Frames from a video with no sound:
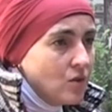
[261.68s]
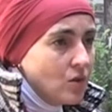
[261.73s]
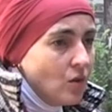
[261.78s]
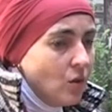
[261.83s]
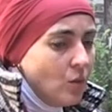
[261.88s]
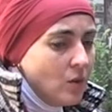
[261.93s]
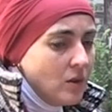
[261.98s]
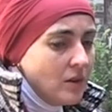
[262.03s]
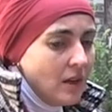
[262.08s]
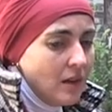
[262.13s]
So
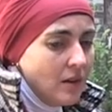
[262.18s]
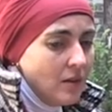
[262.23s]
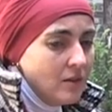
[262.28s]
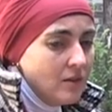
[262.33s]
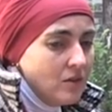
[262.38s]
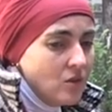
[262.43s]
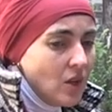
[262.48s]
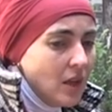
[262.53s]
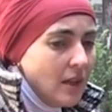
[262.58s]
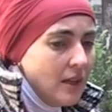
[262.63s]
what I
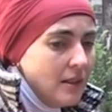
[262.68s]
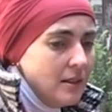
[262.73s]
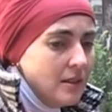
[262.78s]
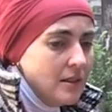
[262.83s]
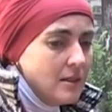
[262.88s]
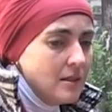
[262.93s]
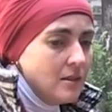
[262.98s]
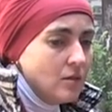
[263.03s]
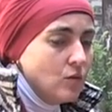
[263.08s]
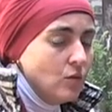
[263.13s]
tried
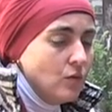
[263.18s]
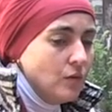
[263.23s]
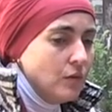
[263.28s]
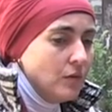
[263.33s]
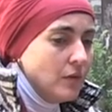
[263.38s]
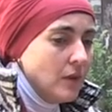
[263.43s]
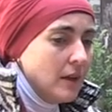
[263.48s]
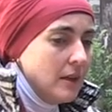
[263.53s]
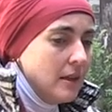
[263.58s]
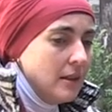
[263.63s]
is to
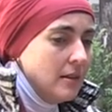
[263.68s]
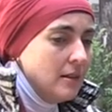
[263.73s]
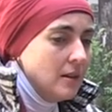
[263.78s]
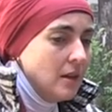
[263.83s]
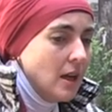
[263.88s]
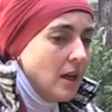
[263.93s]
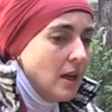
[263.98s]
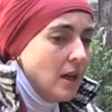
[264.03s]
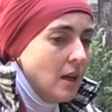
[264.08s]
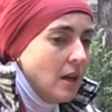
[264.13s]
find
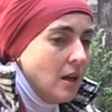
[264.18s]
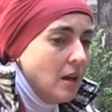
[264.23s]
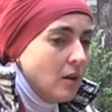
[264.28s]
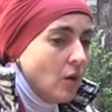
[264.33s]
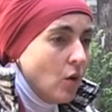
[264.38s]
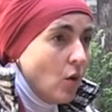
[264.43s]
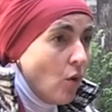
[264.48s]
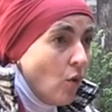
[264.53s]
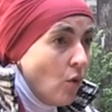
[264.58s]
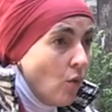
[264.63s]

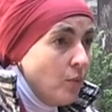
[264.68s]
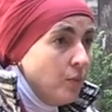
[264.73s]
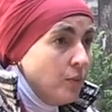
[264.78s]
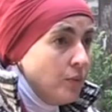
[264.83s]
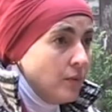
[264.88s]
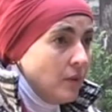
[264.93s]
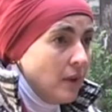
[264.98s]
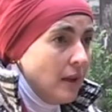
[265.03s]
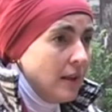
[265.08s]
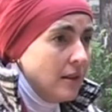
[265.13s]
hope
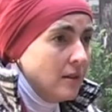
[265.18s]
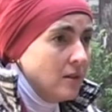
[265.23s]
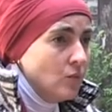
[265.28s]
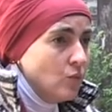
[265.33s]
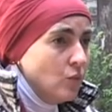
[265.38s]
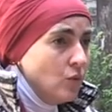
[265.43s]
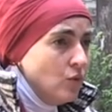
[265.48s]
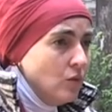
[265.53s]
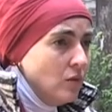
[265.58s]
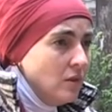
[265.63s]
and
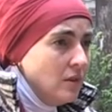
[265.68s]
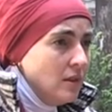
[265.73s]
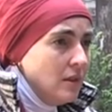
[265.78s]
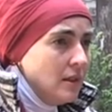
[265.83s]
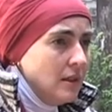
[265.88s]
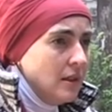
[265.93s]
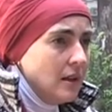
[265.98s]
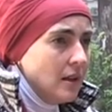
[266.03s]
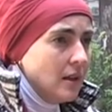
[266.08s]
beauty